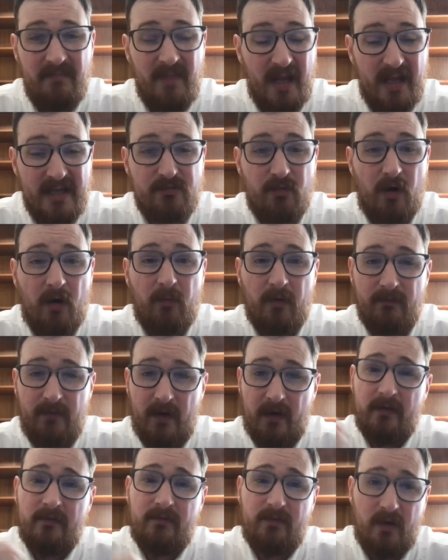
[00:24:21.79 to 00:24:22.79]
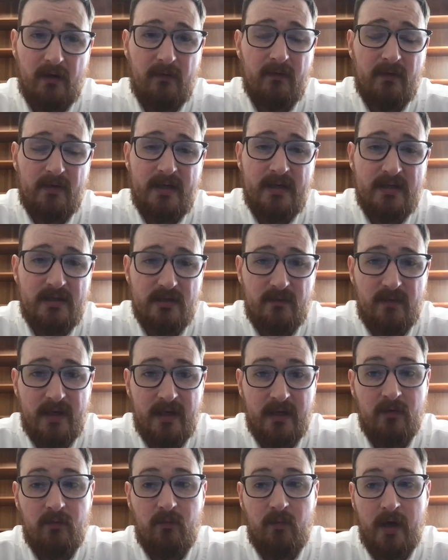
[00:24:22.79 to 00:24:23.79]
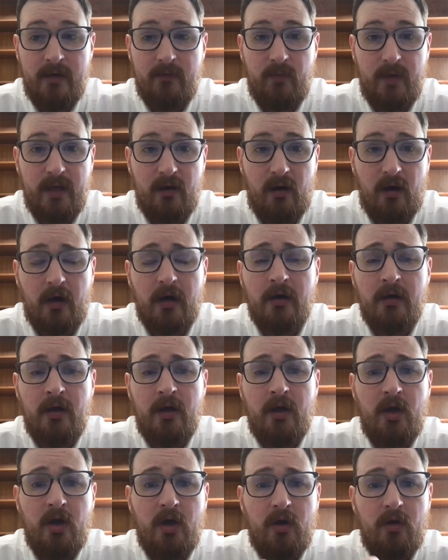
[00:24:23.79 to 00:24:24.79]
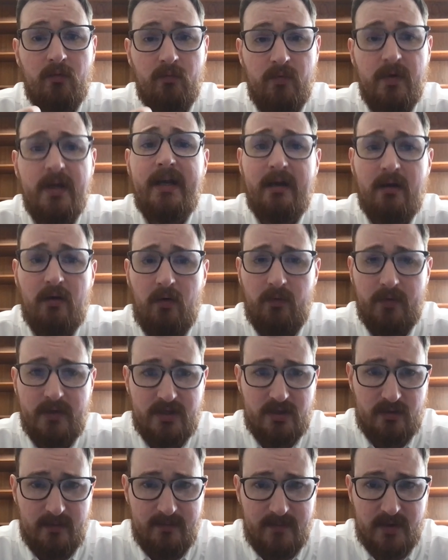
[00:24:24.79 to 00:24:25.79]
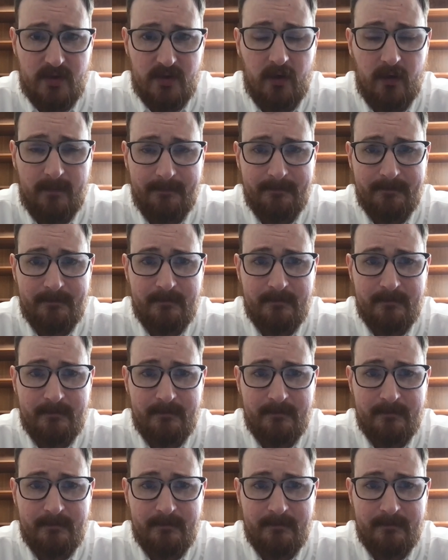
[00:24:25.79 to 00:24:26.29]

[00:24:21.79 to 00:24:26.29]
is what we're very frequently doing when we are reading Holy Scripture.